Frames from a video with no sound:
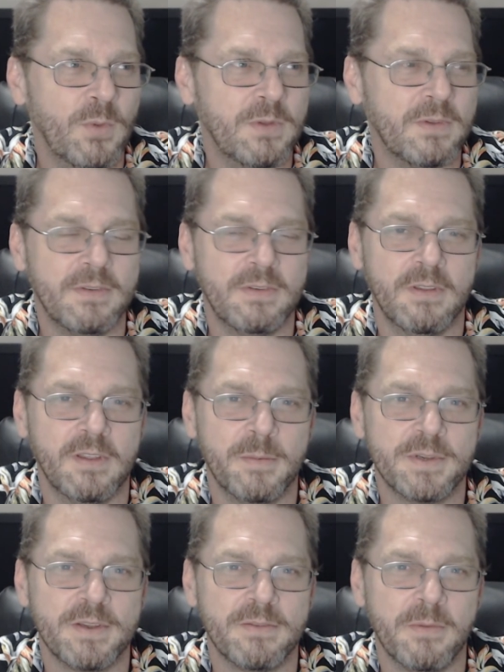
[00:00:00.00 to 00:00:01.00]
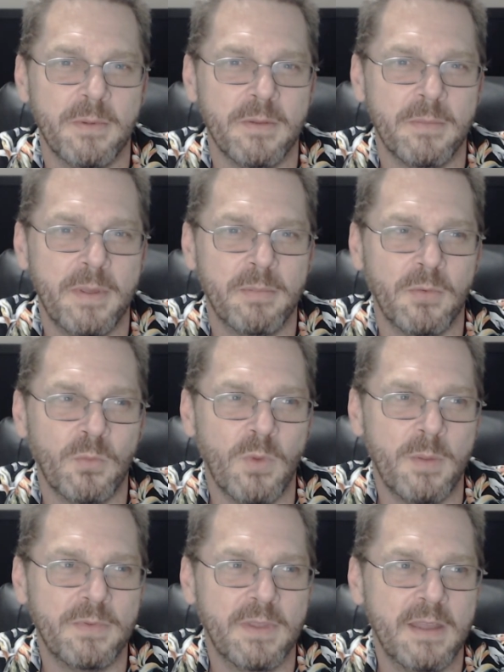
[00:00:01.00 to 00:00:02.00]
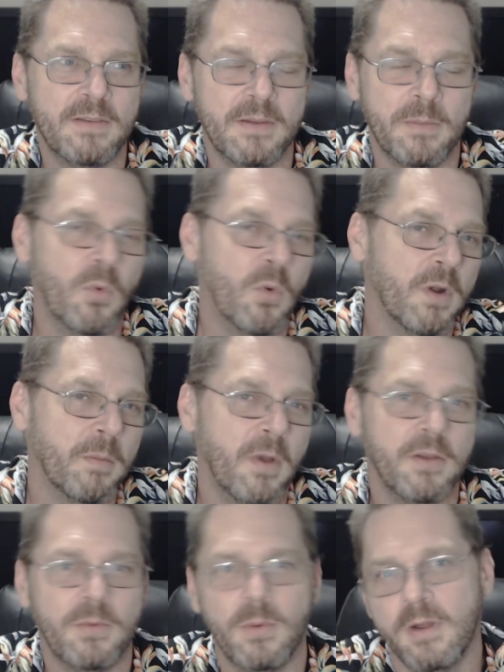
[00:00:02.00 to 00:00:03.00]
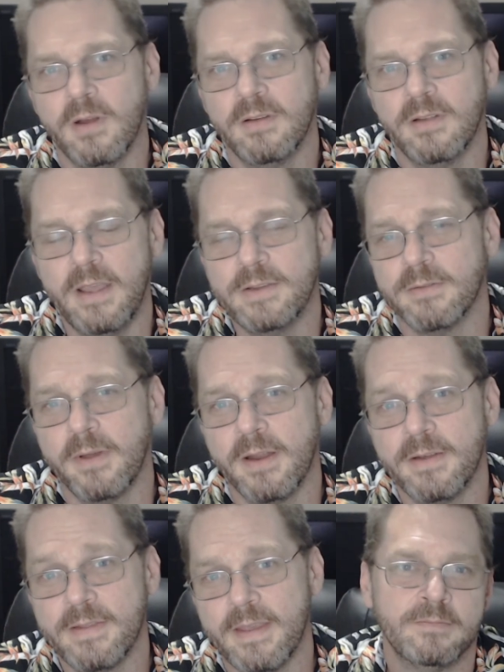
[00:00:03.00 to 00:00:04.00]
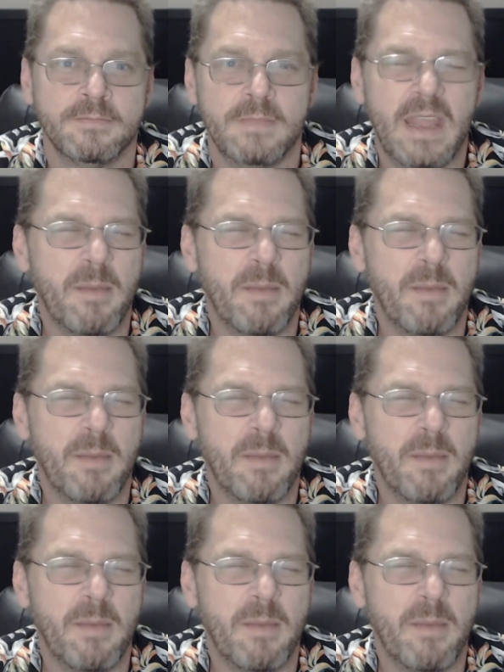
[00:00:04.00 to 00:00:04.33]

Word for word: We used to steal images from other people's websites and import them onto our Angelfire site.